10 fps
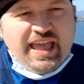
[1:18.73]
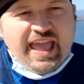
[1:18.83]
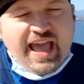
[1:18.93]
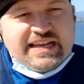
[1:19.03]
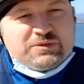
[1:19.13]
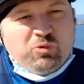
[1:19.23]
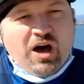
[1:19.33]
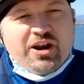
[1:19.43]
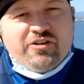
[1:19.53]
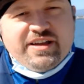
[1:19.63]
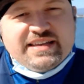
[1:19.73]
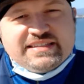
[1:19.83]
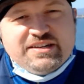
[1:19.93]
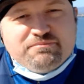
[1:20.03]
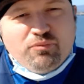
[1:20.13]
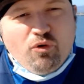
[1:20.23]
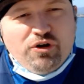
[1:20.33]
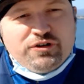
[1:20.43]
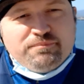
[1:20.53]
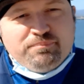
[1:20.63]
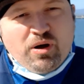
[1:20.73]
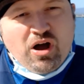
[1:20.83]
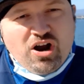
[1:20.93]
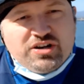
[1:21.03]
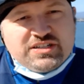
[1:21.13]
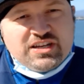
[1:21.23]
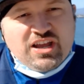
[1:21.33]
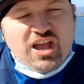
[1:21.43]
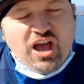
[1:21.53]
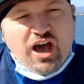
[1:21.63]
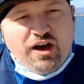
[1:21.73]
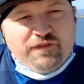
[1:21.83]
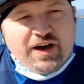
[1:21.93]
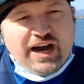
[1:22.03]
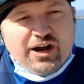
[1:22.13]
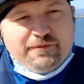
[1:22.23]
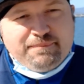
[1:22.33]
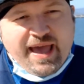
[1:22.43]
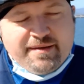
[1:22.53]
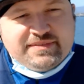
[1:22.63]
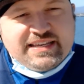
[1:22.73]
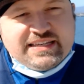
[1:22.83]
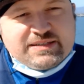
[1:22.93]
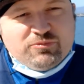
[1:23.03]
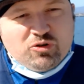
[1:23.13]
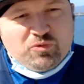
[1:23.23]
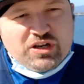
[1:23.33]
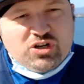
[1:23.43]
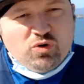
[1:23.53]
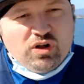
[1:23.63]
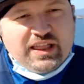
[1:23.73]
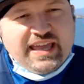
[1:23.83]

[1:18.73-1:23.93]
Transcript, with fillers: as water is an important part of our baptismal renewal.